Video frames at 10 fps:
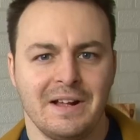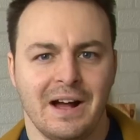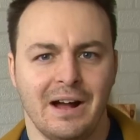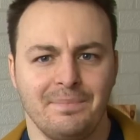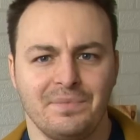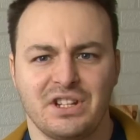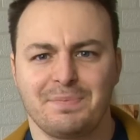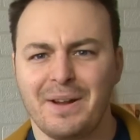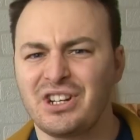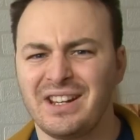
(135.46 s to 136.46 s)

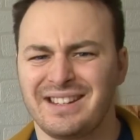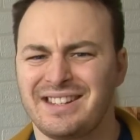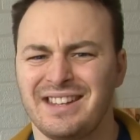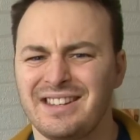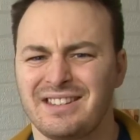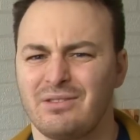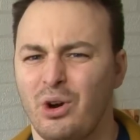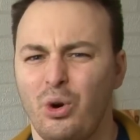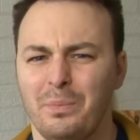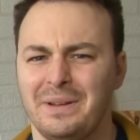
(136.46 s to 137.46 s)
Especially as since
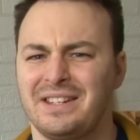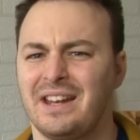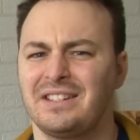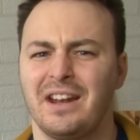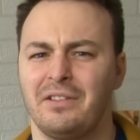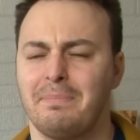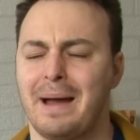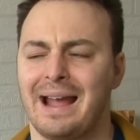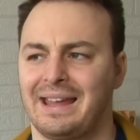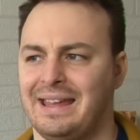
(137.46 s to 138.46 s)
Hornby Centenary
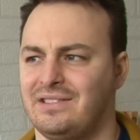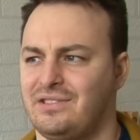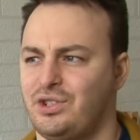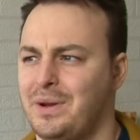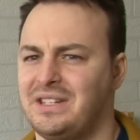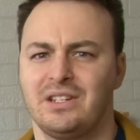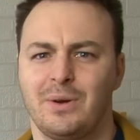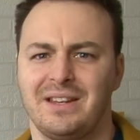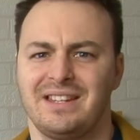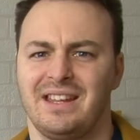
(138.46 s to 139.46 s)
back in
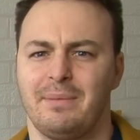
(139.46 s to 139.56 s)
2020,